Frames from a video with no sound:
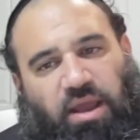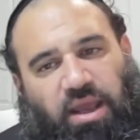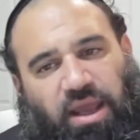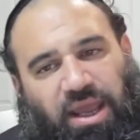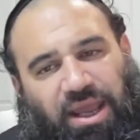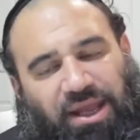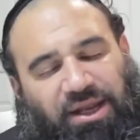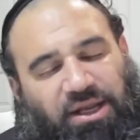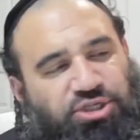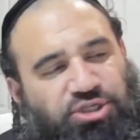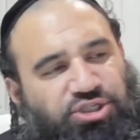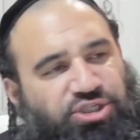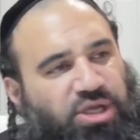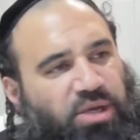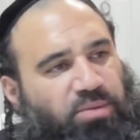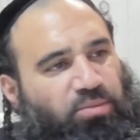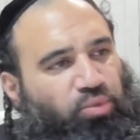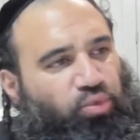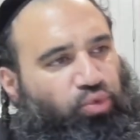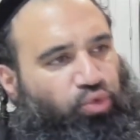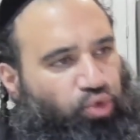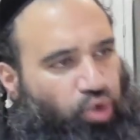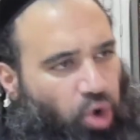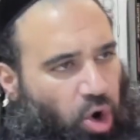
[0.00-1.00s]
And
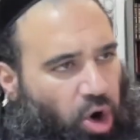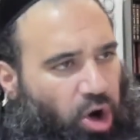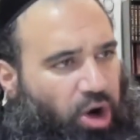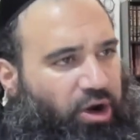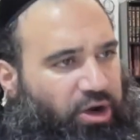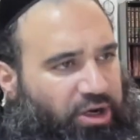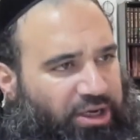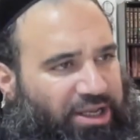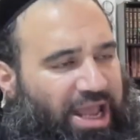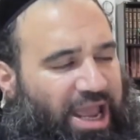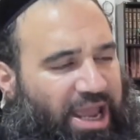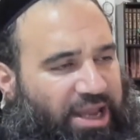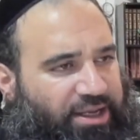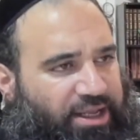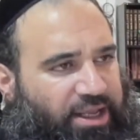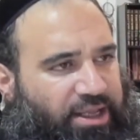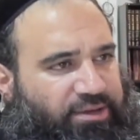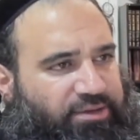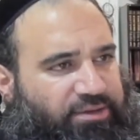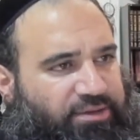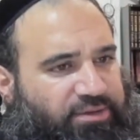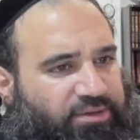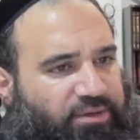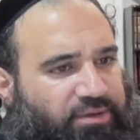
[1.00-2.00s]
Hashem roared at
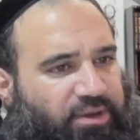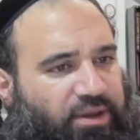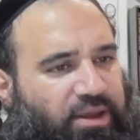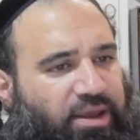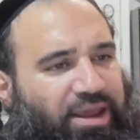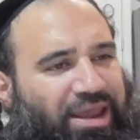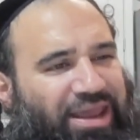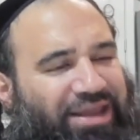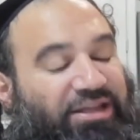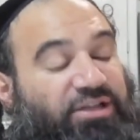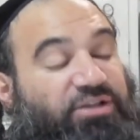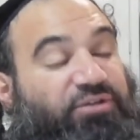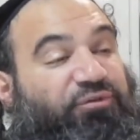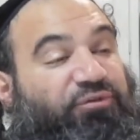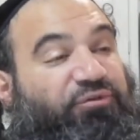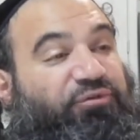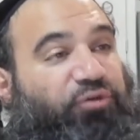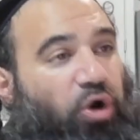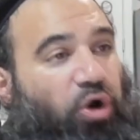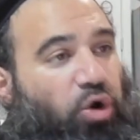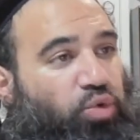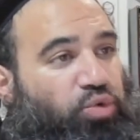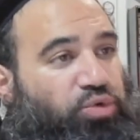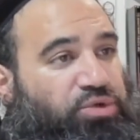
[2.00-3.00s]
it and it
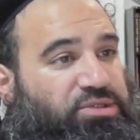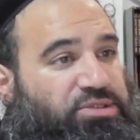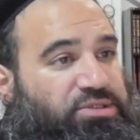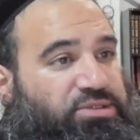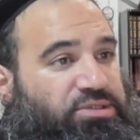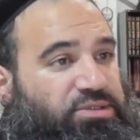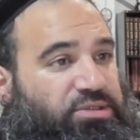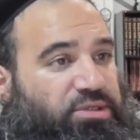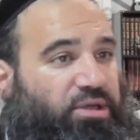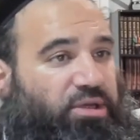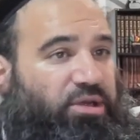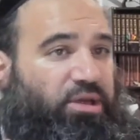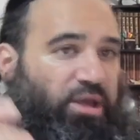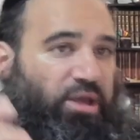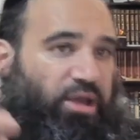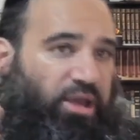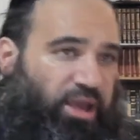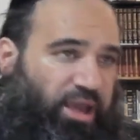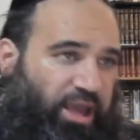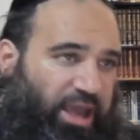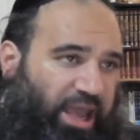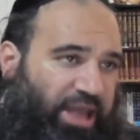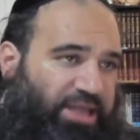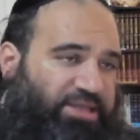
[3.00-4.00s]
froze.
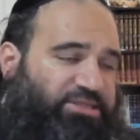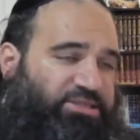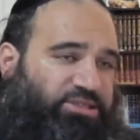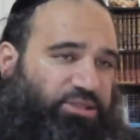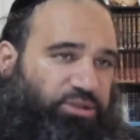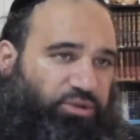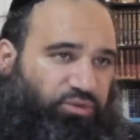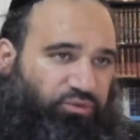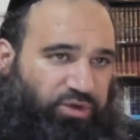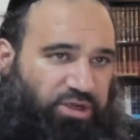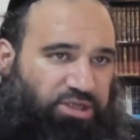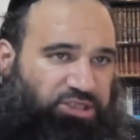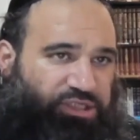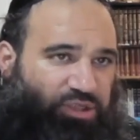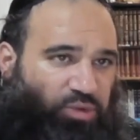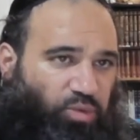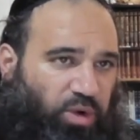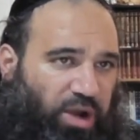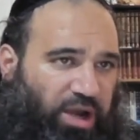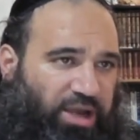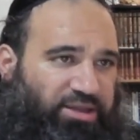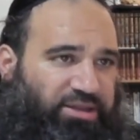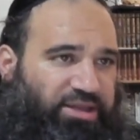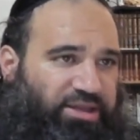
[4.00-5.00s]
Hence the reason
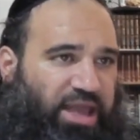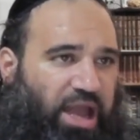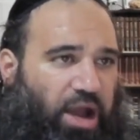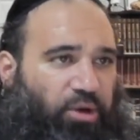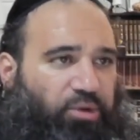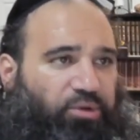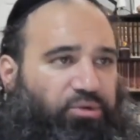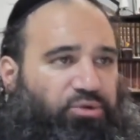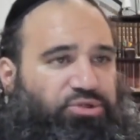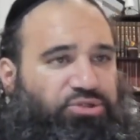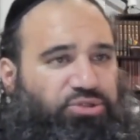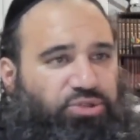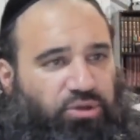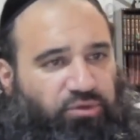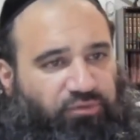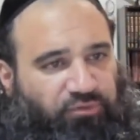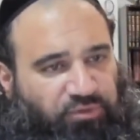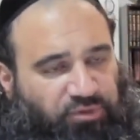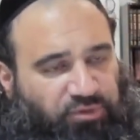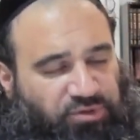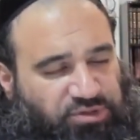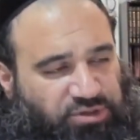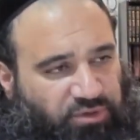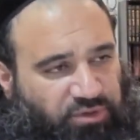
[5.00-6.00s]
why the outer
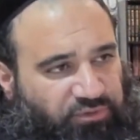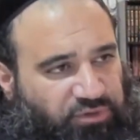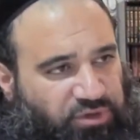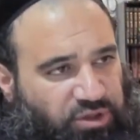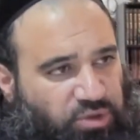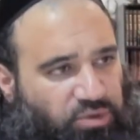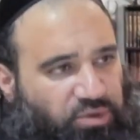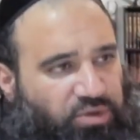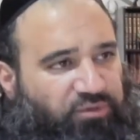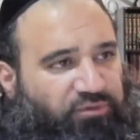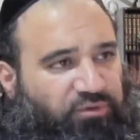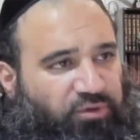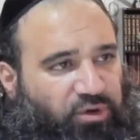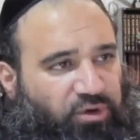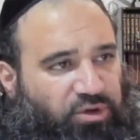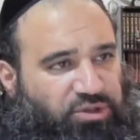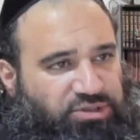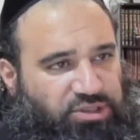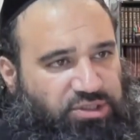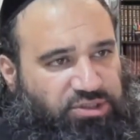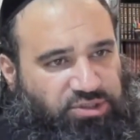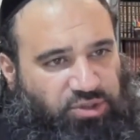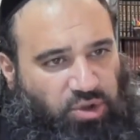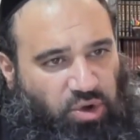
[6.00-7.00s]
surface of the
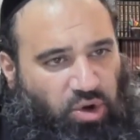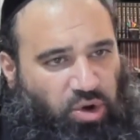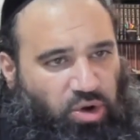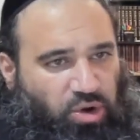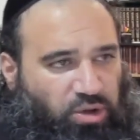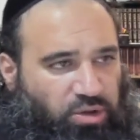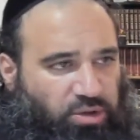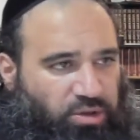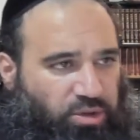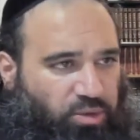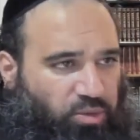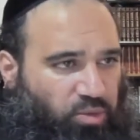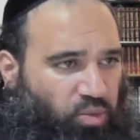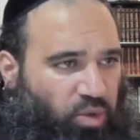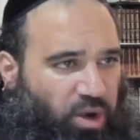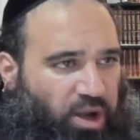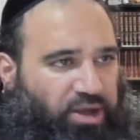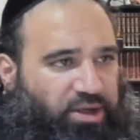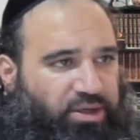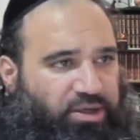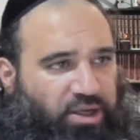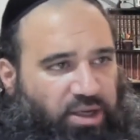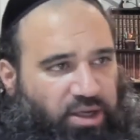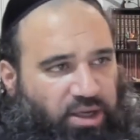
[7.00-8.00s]
universe is all
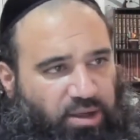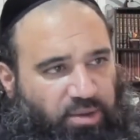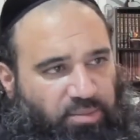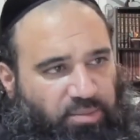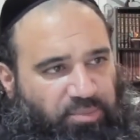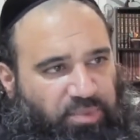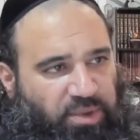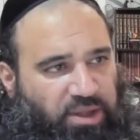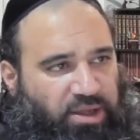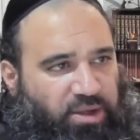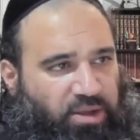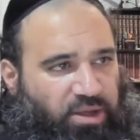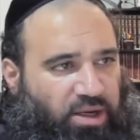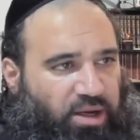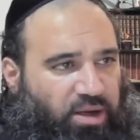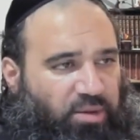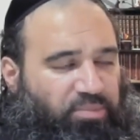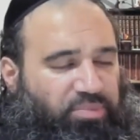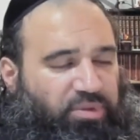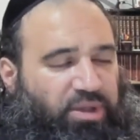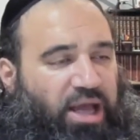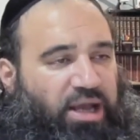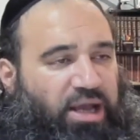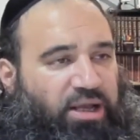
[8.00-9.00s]
one big
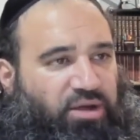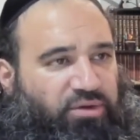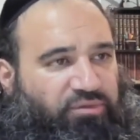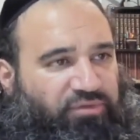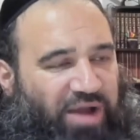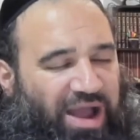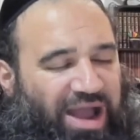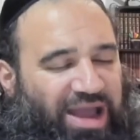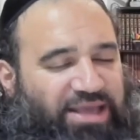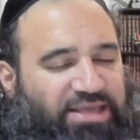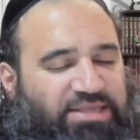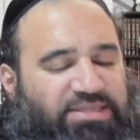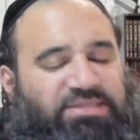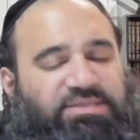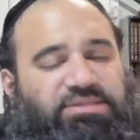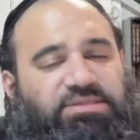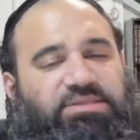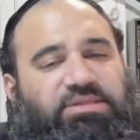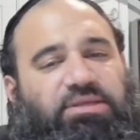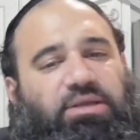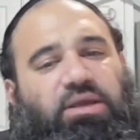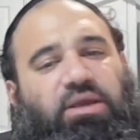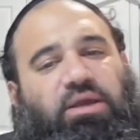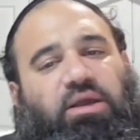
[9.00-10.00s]
block of
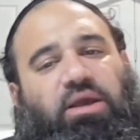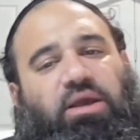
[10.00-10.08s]
ice.